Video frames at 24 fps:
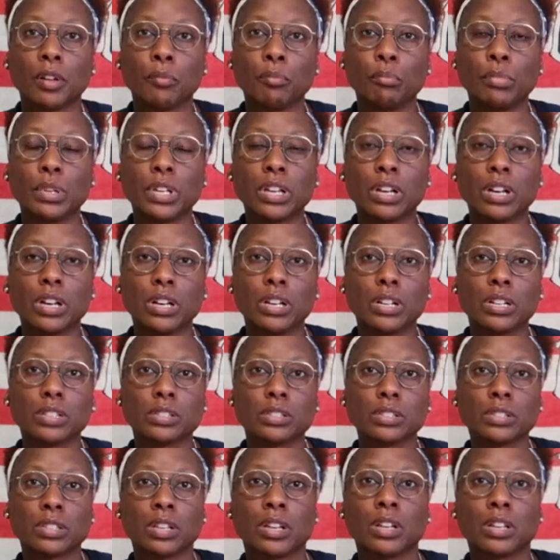
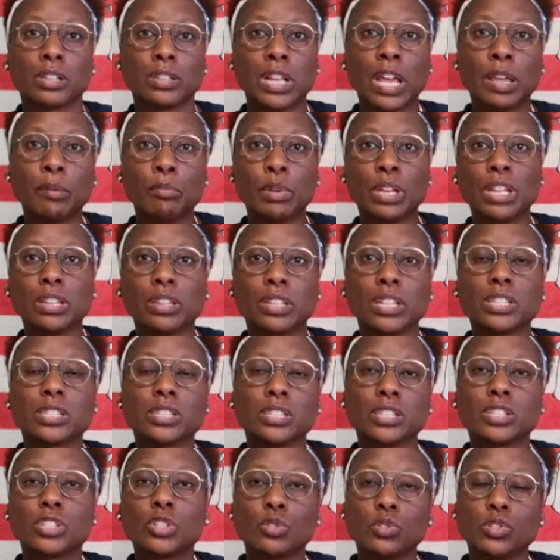because they've been
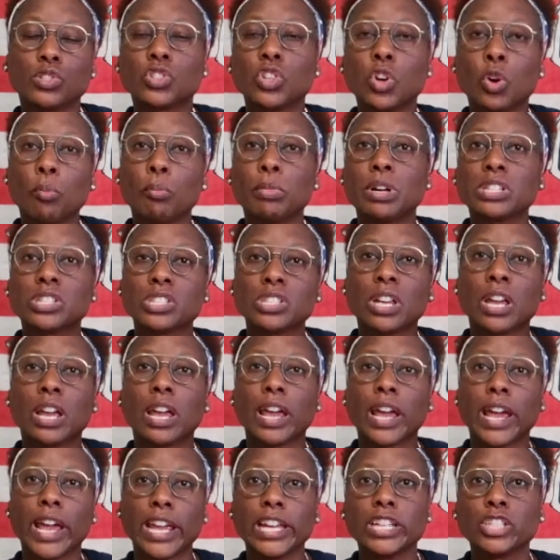listening to so much
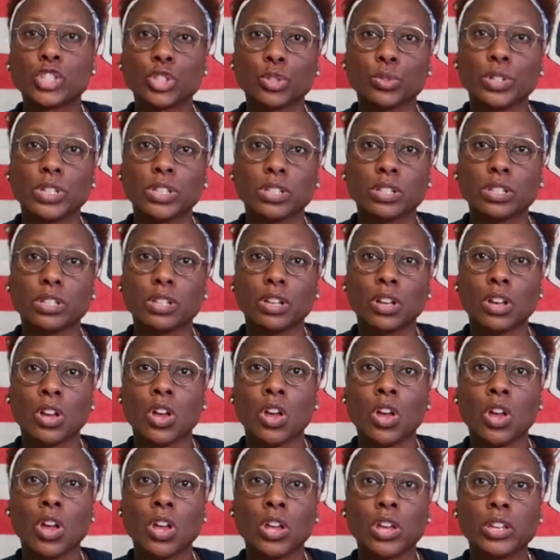hatred
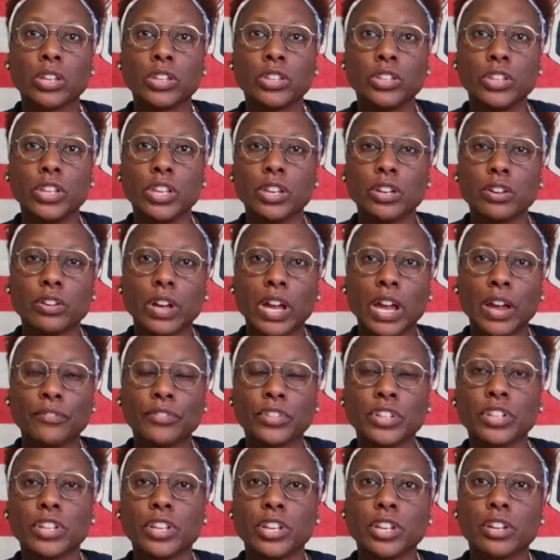year after
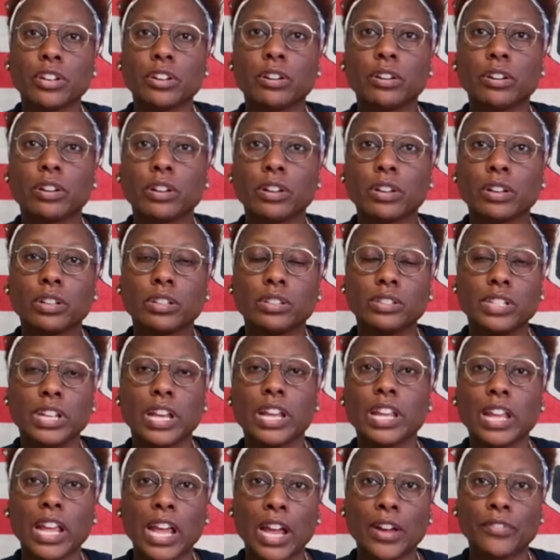year,
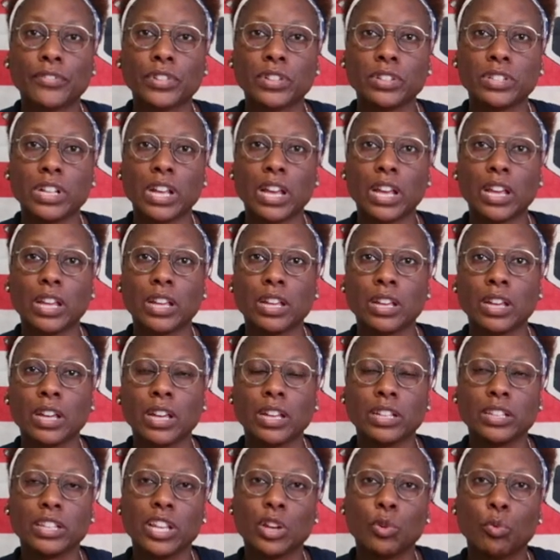day after day,
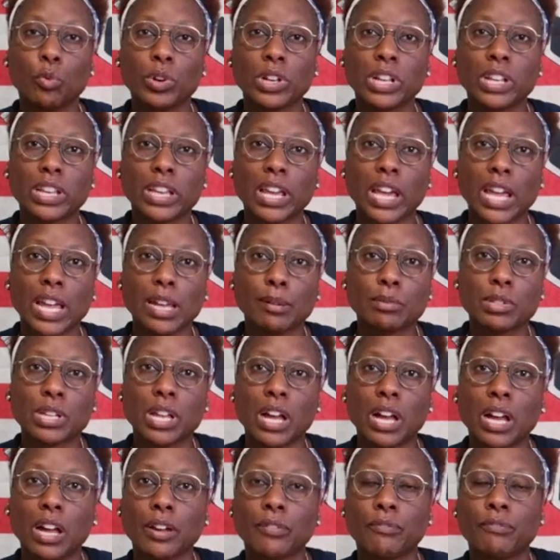and then when it came
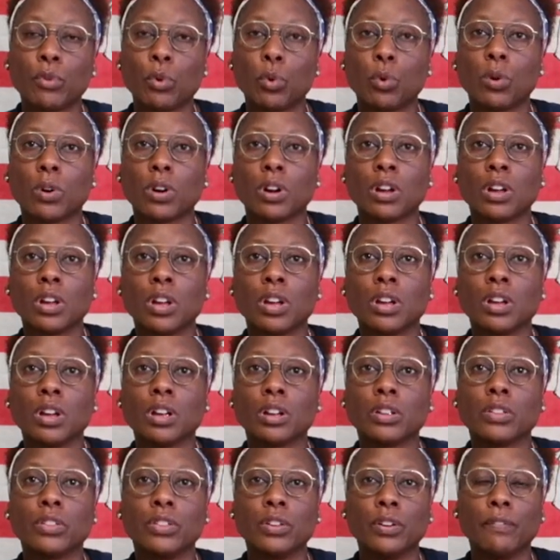time for
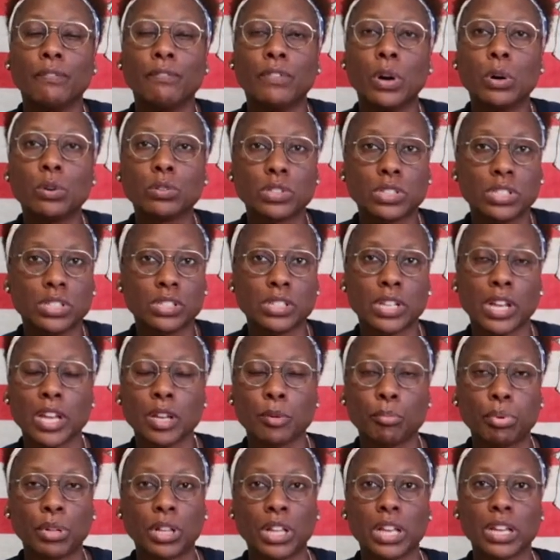the vote to
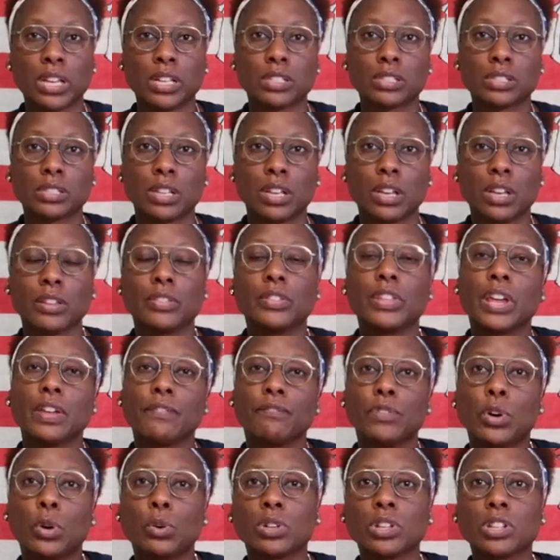take place, they
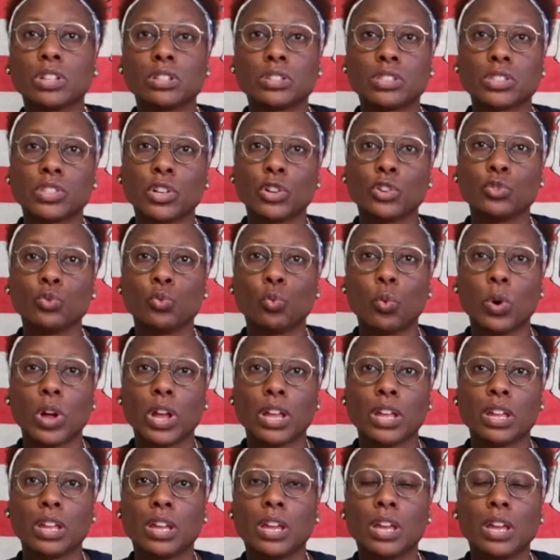voted a certain
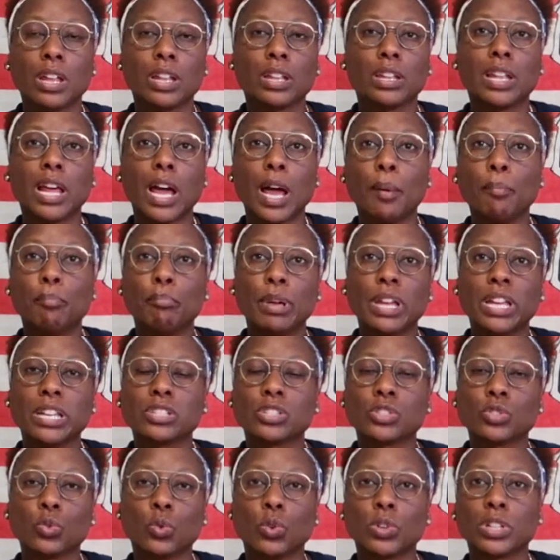way, not
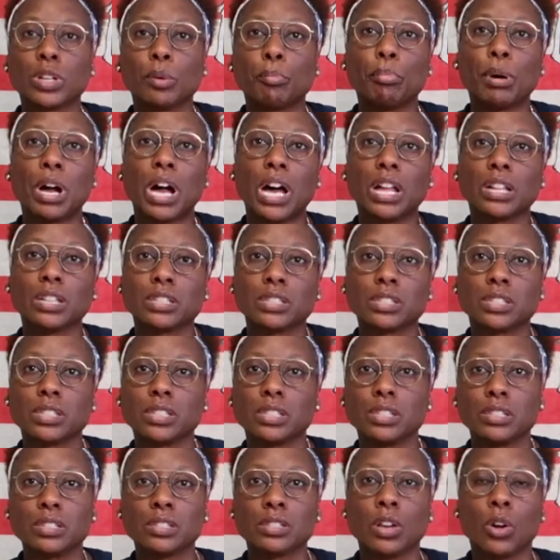based on the
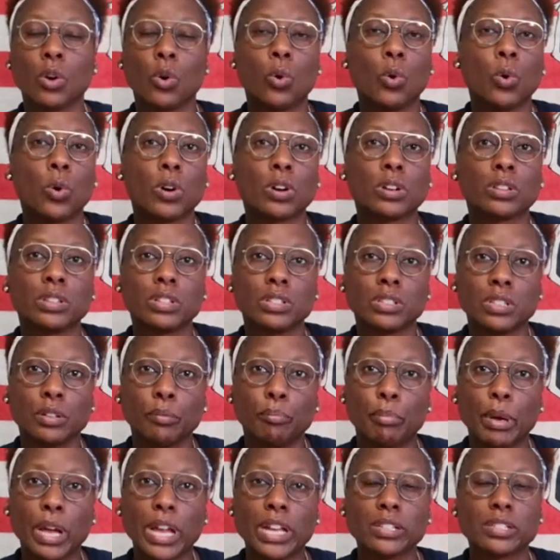policies or the
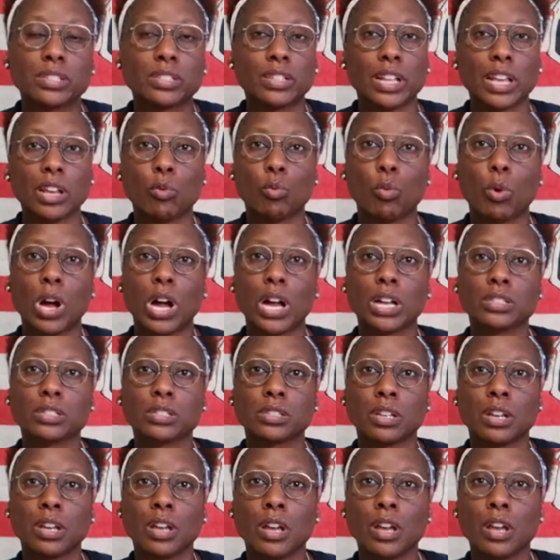debates they watched,
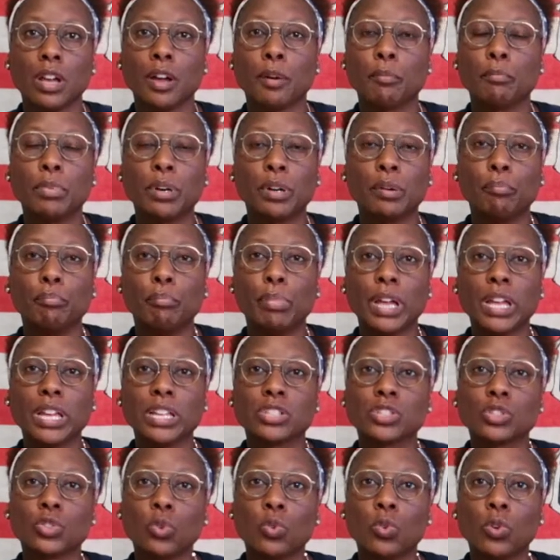but
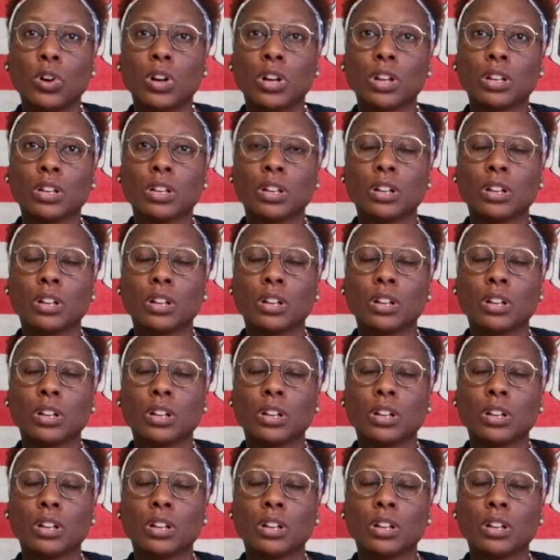based on